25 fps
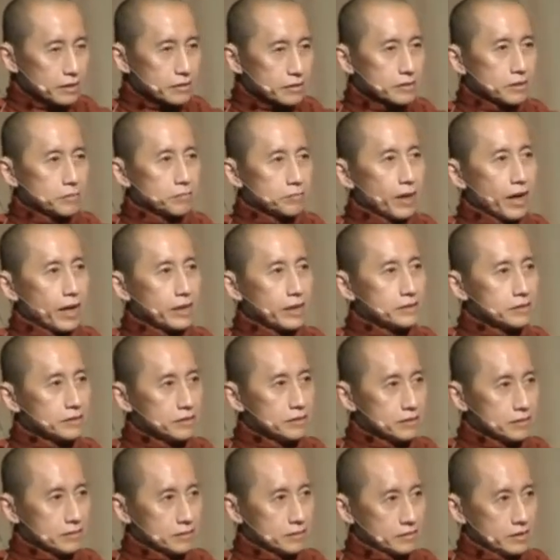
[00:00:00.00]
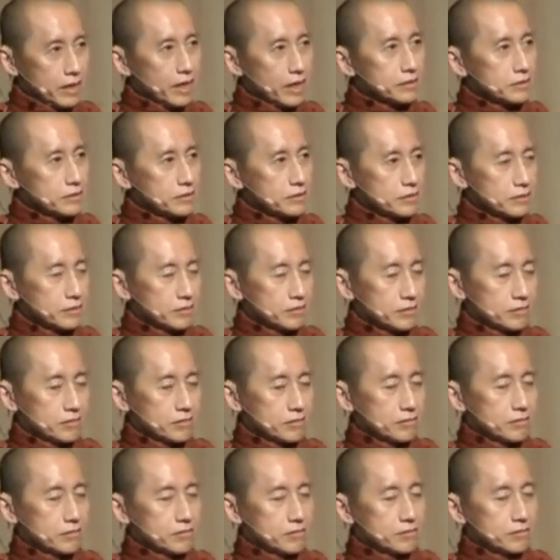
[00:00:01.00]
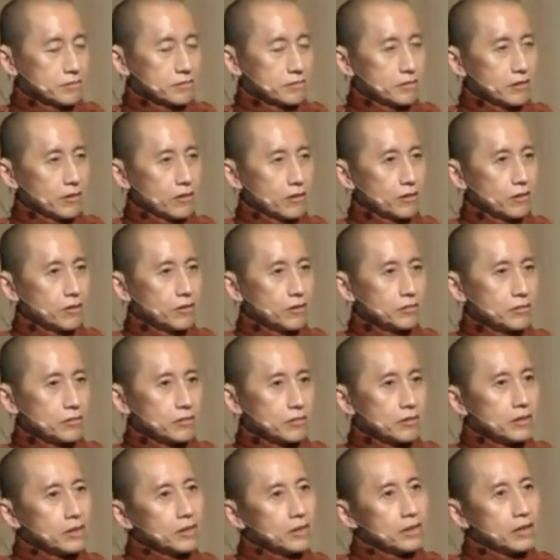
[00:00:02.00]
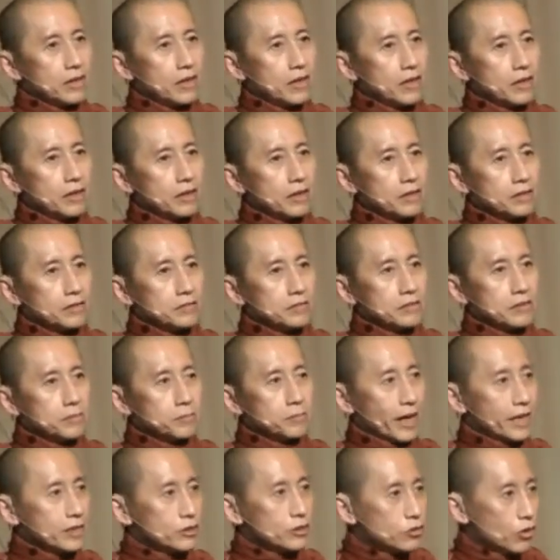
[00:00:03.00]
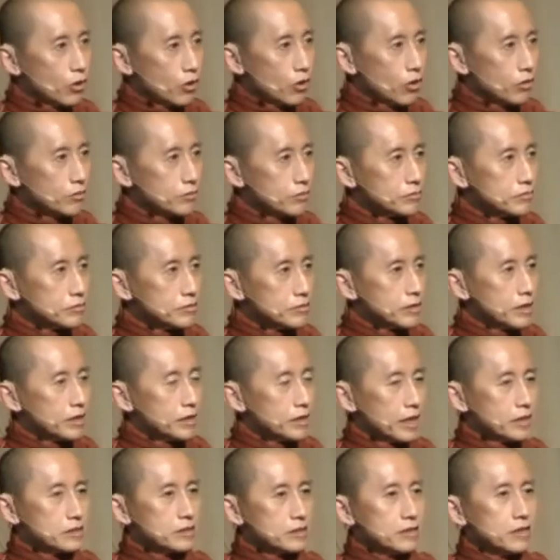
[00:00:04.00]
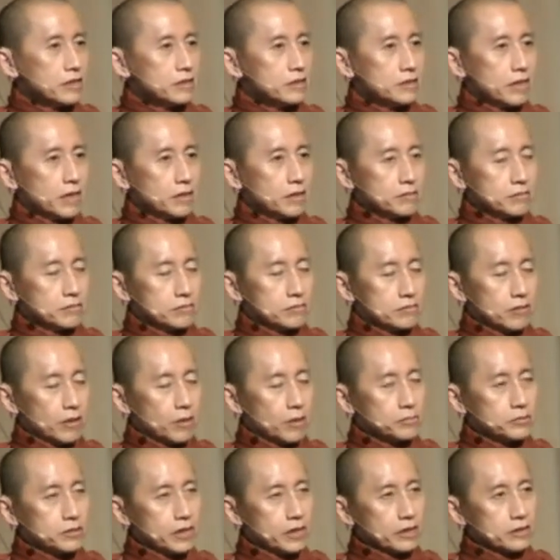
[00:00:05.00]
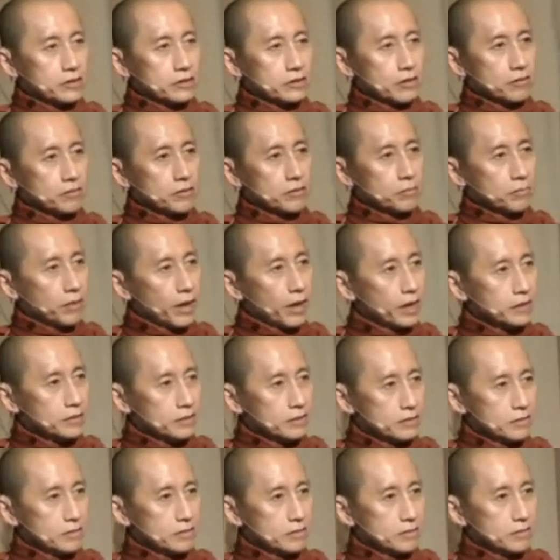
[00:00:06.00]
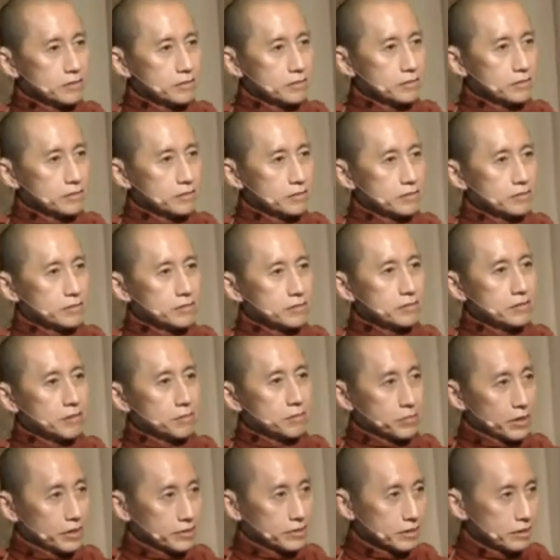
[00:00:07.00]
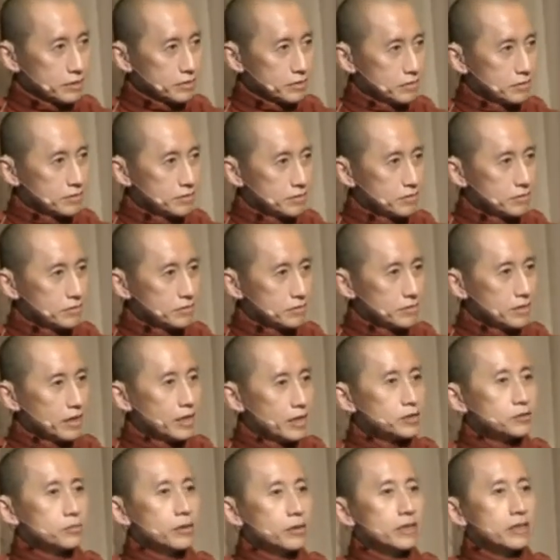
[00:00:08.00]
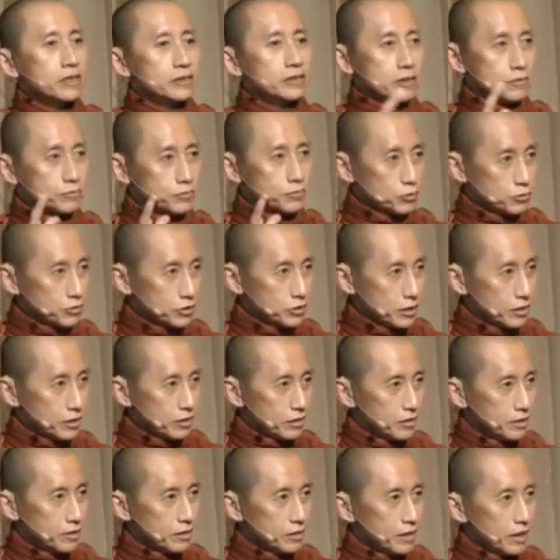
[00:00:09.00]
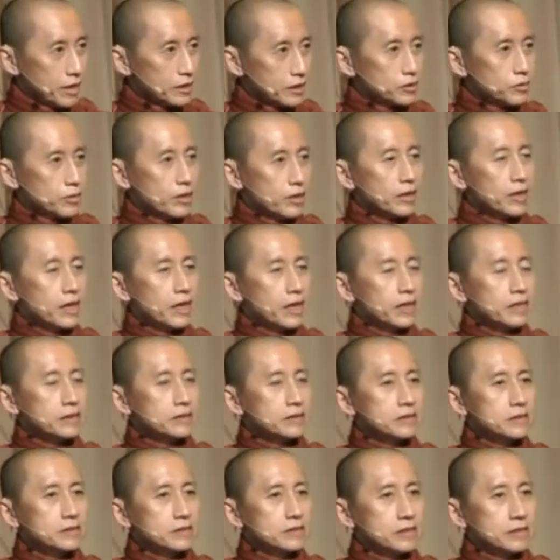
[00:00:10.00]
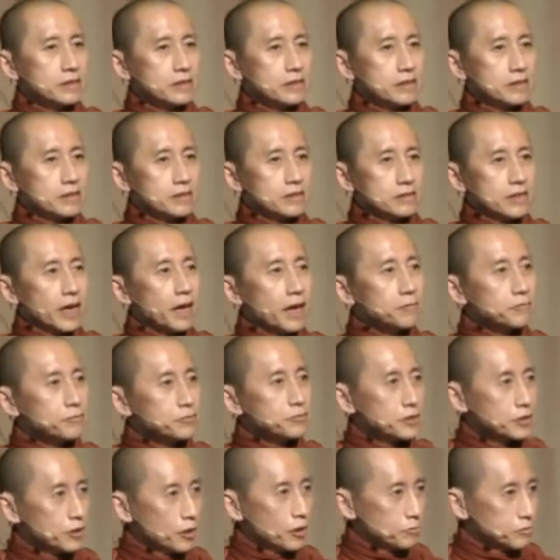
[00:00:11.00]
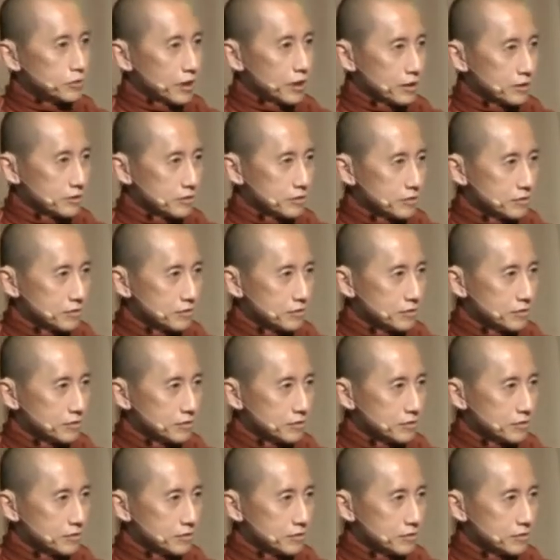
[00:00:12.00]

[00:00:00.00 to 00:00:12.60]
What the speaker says: The mind sense or the mind door can actually take objects of the past, the present, as well as the future, as well as time-freed objects,